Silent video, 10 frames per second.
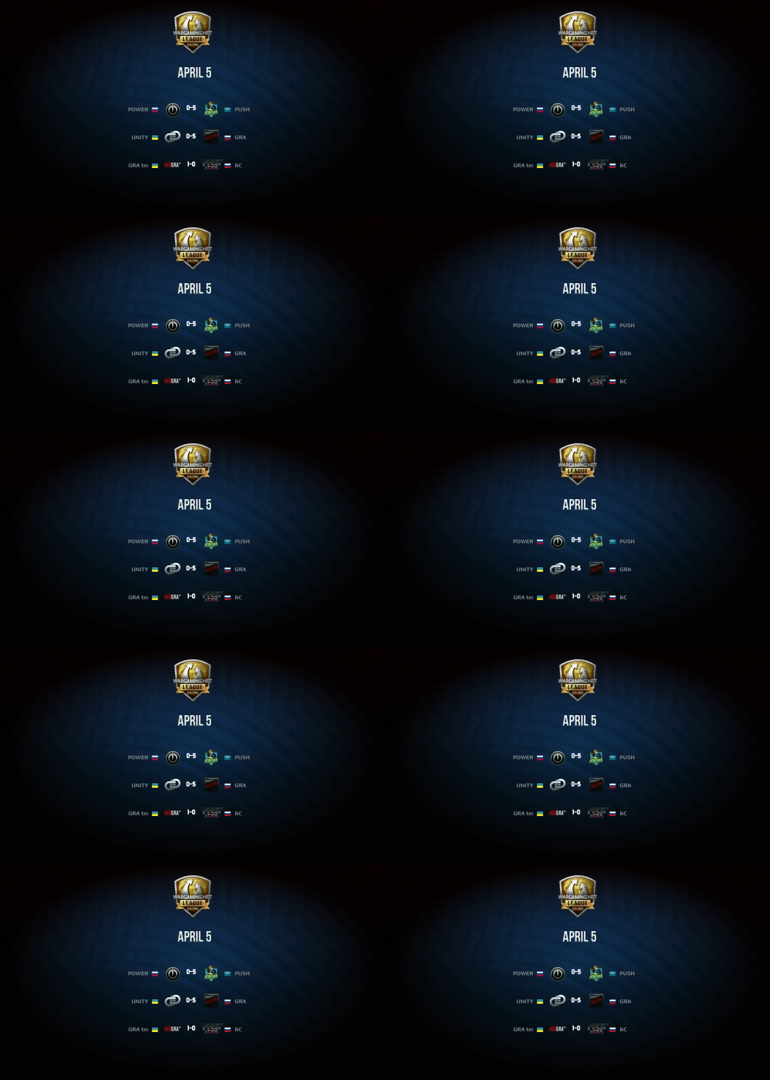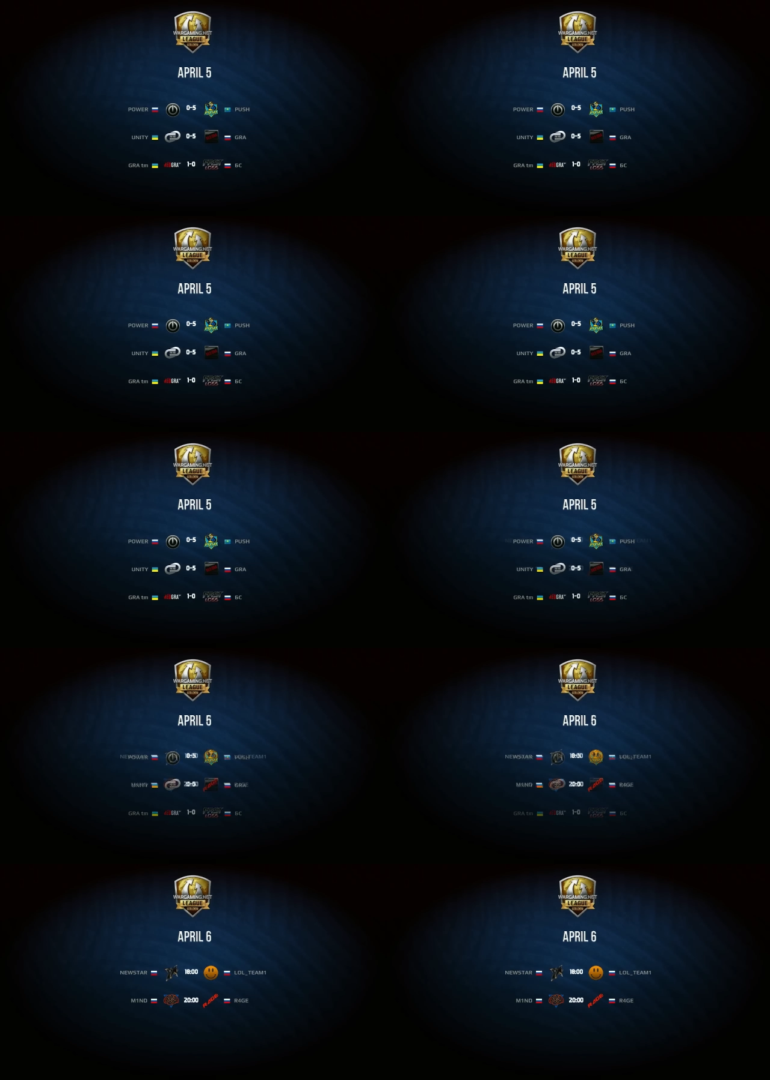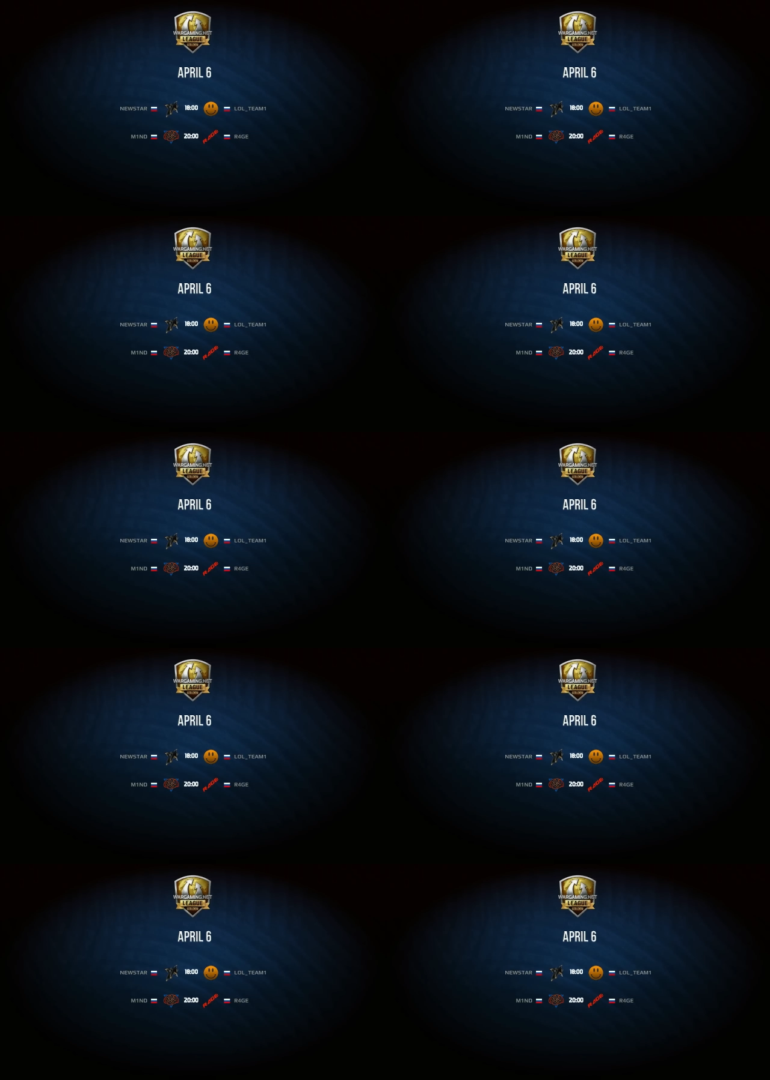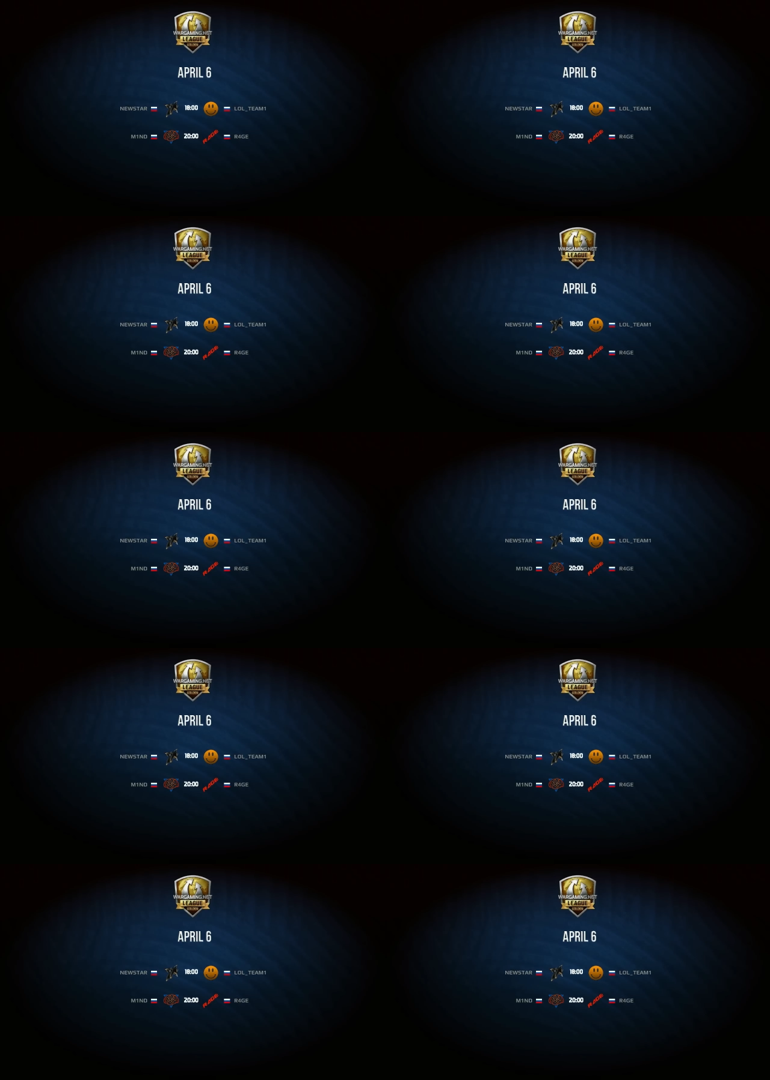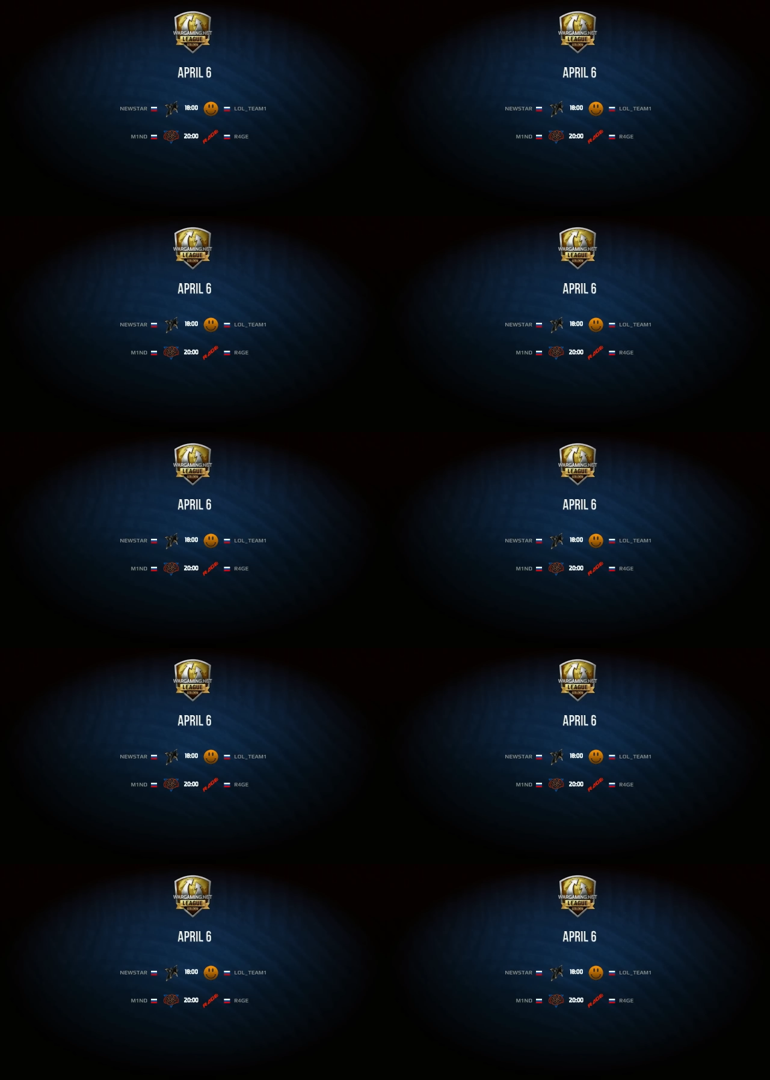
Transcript: (no speaker visible)